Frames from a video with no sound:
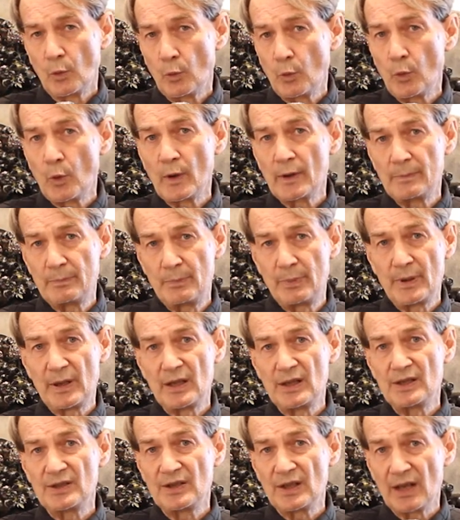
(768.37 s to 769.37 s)
would
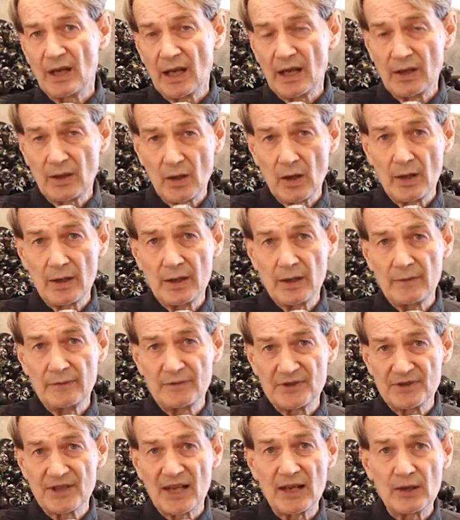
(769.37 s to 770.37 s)
be a kind of
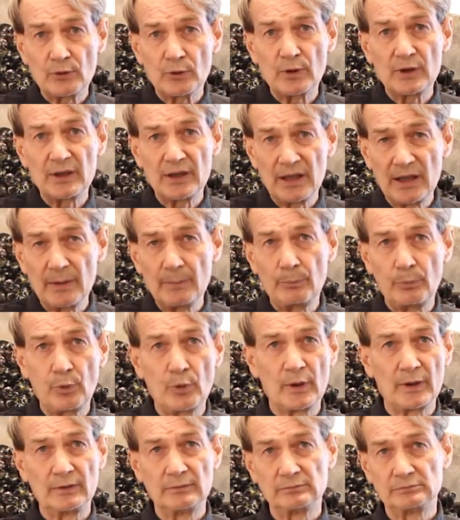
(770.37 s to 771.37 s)
sacred
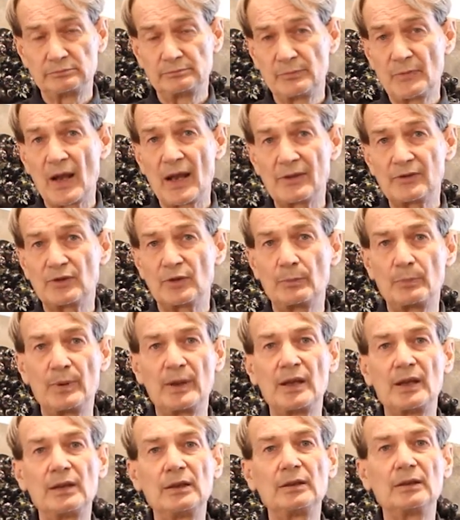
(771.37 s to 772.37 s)
input, not to
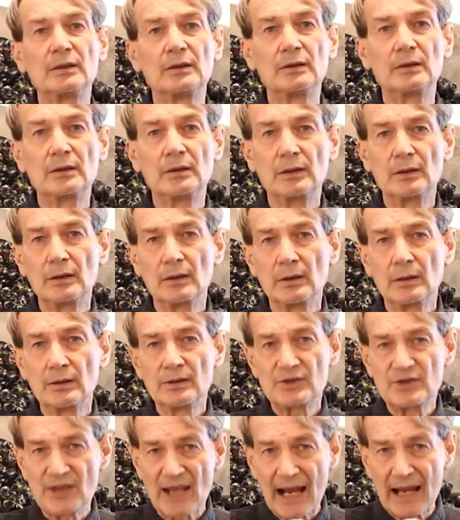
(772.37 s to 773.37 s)
be
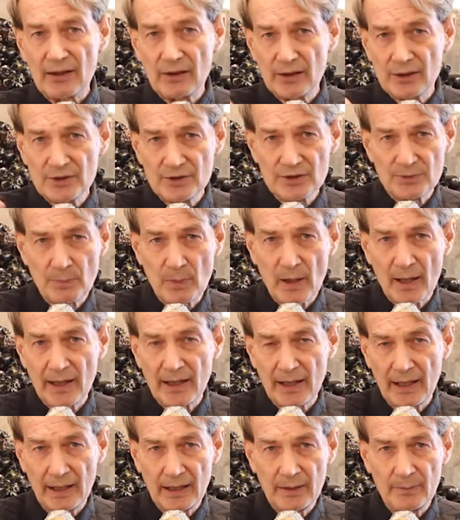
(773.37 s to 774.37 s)
challenged by
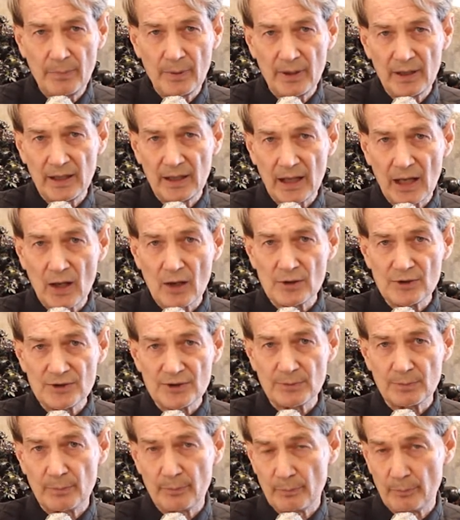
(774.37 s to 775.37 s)
anybody
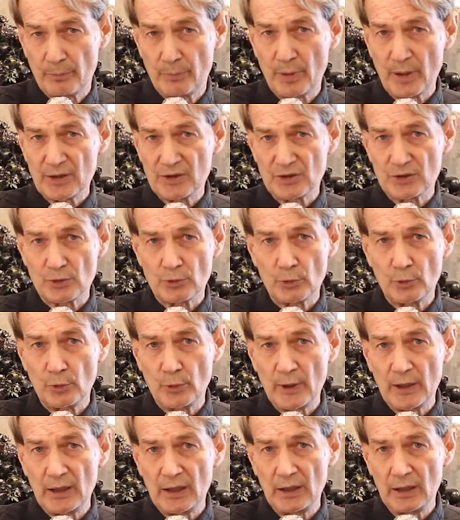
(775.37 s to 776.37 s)
else, but to
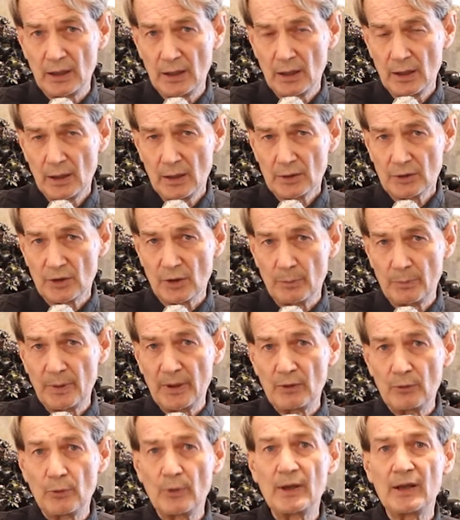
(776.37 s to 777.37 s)

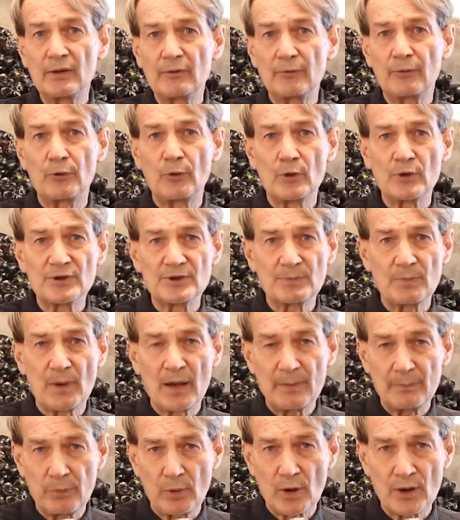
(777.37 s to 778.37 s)
be reinforced
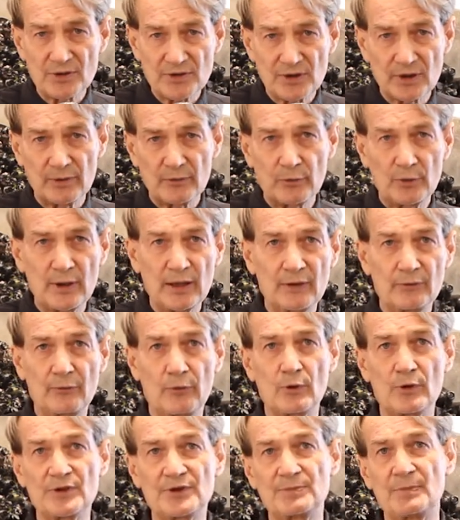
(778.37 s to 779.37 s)
by positive
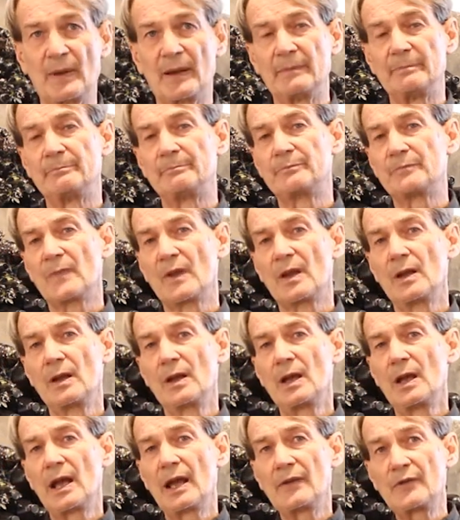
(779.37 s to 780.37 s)
reinforcement.
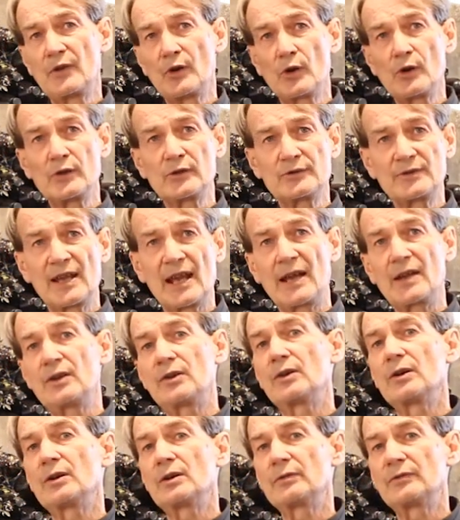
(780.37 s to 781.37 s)
And the oil
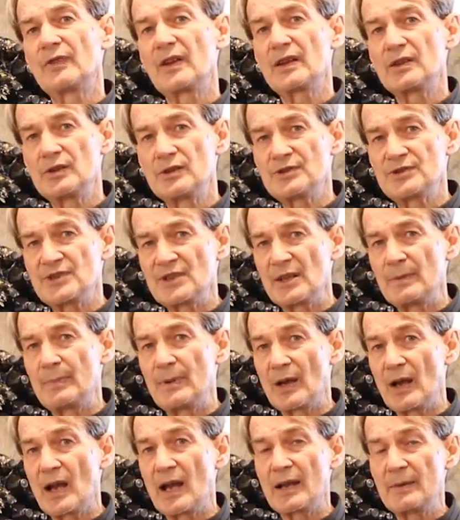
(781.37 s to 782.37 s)
tanker that you see
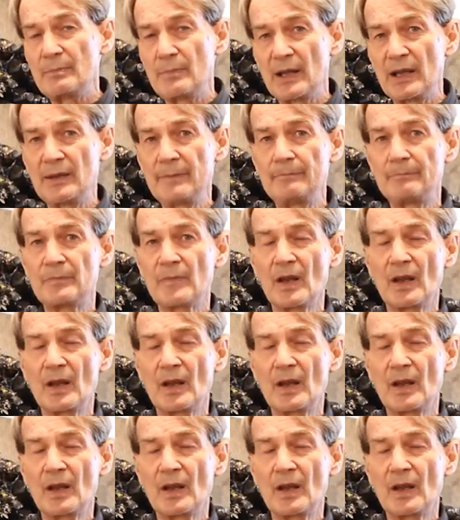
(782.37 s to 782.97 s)
behind me